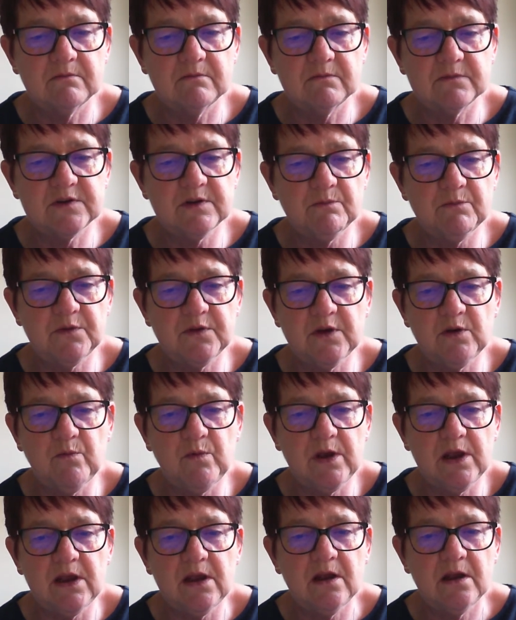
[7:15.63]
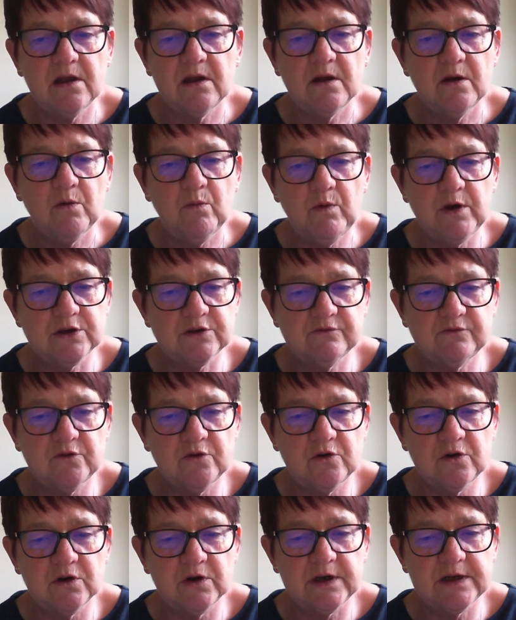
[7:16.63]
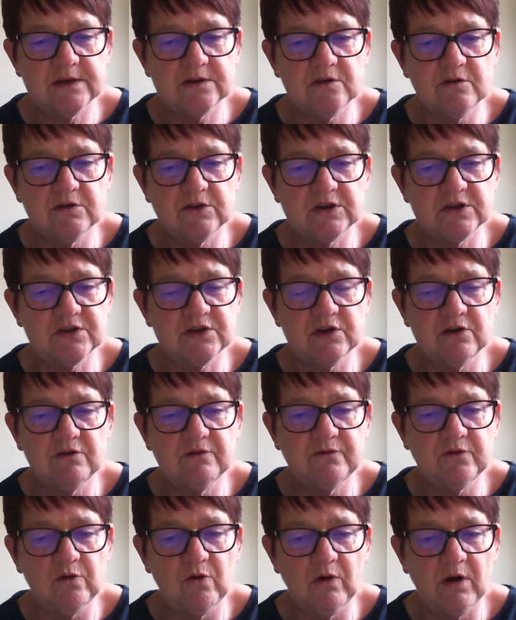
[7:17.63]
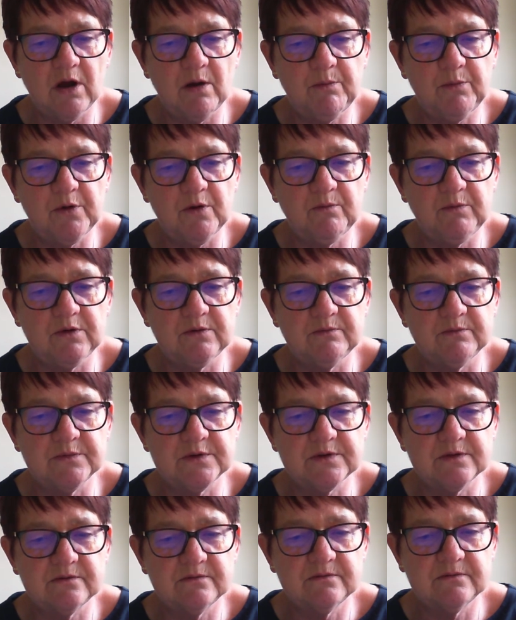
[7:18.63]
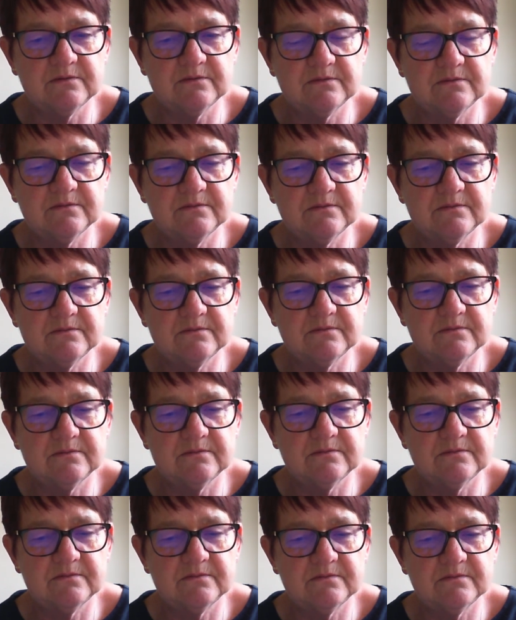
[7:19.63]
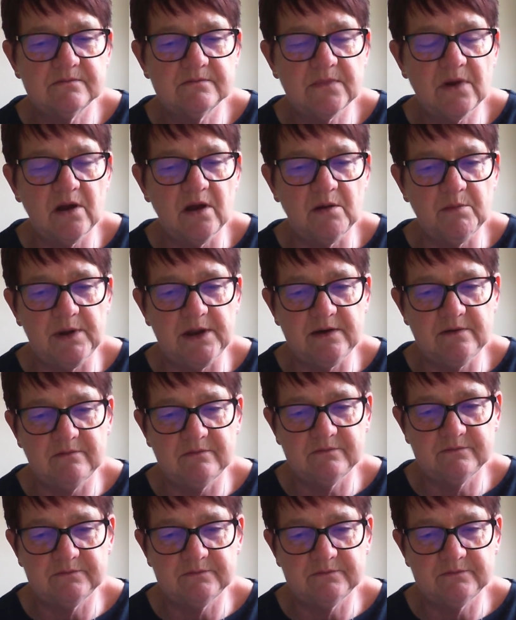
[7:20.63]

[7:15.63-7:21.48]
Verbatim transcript: something we wish for is going to solve all our problems. Amen.